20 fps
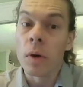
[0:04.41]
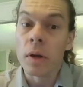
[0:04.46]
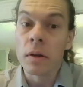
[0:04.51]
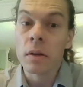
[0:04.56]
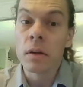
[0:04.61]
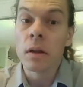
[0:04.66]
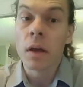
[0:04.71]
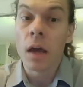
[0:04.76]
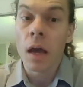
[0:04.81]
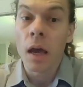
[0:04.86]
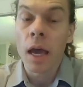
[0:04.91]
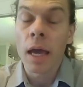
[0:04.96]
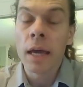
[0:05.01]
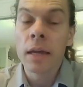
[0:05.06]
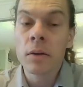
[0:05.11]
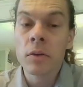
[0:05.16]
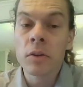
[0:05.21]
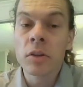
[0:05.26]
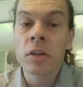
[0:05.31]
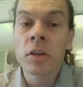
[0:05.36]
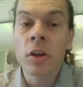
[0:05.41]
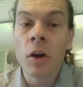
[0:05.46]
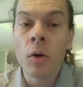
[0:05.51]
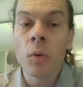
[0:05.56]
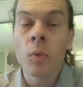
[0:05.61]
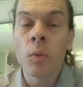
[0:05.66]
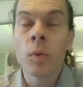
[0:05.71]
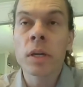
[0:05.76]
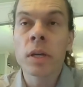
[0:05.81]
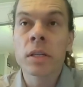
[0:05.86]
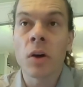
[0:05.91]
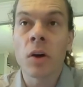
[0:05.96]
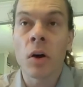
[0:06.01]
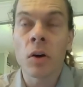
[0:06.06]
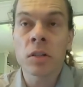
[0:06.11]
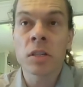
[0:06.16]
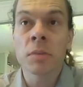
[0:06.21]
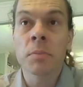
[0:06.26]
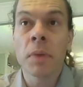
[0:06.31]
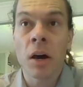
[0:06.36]
and and you know, we
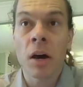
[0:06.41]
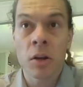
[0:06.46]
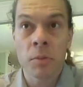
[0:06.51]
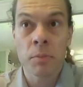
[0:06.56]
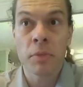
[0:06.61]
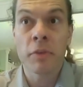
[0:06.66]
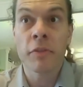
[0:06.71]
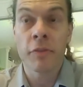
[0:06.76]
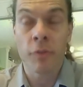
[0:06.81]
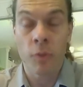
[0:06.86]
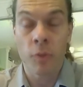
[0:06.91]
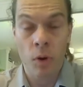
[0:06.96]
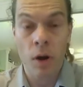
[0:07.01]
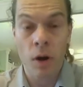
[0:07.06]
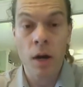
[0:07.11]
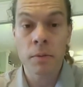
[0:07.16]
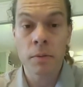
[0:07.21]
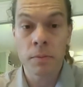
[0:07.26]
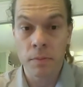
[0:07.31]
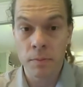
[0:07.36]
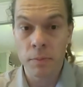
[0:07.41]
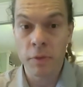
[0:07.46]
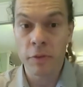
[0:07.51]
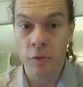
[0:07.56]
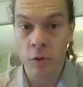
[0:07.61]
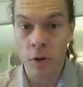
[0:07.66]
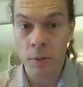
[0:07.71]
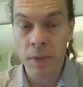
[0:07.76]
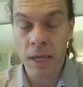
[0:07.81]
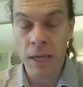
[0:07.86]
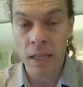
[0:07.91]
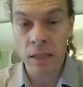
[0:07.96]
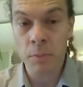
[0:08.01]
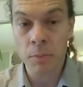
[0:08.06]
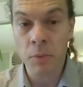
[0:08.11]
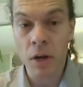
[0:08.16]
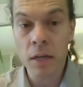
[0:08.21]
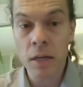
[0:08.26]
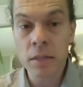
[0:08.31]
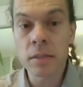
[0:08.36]
talked about it before I before I began the
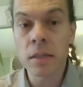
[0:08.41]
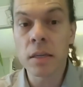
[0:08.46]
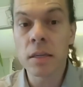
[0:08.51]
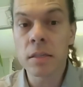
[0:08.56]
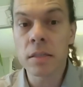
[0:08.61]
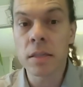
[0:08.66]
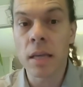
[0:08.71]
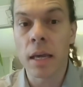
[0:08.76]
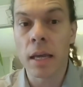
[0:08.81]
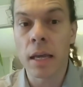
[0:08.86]
process,